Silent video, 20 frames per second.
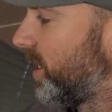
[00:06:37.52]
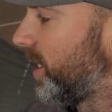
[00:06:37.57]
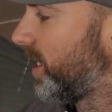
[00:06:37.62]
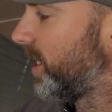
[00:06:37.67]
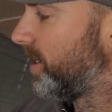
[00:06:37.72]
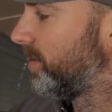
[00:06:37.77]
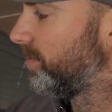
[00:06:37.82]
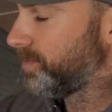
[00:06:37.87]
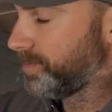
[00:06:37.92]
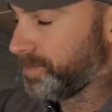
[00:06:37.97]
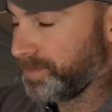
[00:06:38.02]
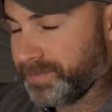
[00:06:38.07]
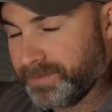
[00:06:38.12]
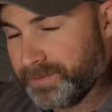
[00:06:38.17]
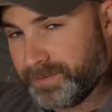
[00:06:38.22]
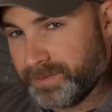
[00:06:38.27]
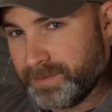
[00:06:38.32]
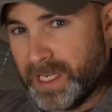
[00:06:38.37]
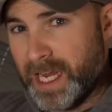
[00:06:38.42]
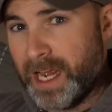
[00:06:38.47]
it in.
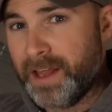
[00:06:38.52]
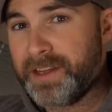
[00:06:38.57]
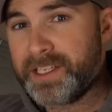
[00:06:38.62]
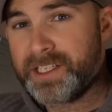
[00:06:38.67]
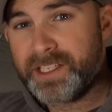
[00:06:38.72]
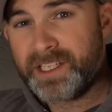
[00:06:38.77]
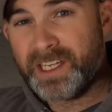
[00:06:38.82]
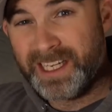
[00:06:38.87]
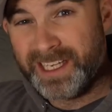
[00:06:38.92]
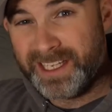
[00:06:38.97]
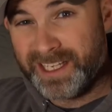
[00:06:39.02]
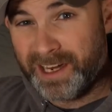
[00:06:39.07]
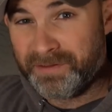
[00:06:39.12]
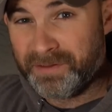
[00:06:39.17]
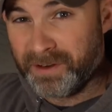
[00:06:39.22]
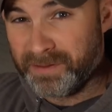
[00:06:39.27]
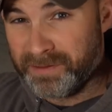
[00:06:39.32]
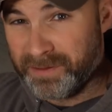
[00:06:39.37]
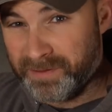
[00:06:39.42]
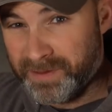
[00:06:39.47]
Now this is going to
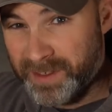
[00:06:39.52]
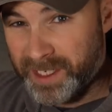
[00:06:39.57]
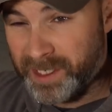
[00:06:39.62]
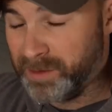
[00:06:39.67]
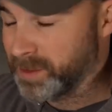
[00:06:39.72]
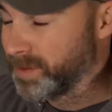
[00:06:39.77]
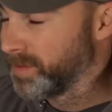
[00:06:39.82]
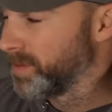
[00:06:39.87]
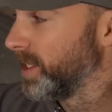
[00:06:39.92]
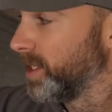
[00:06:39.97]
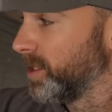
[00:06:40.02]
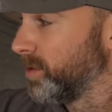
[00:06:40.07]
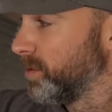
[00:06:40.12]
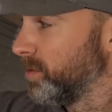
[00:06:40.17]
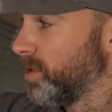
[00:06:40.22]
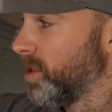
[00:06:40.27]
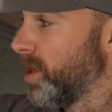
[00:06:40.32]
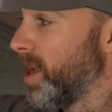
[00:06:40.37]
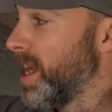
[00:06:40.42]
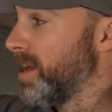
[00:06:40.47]
differ from vehicle to vehicle.
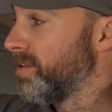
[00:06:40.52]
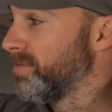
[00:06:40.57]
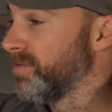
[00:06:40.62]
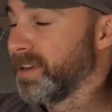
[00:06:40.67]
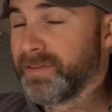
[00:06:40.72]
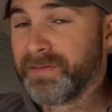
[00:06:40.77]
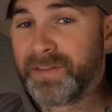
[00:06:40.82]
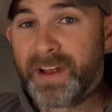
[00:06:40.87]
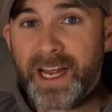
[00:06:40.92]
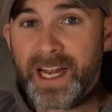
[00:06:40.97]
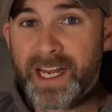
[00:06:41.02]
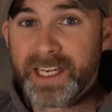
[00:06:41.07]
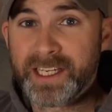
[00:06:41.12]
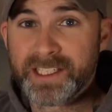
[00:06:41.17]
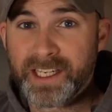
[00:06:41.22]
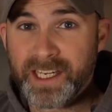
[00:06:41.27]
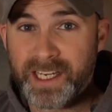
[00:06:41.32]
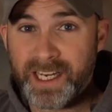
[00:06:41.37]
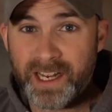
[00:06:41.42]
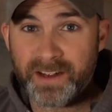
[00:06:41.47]
Not every van is
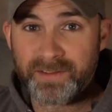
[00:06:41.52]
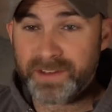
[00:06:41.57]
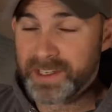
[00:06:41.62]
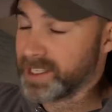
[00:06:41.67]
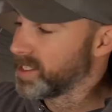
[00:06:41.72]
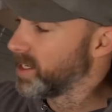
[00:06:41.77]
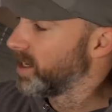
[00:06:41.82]
going to have these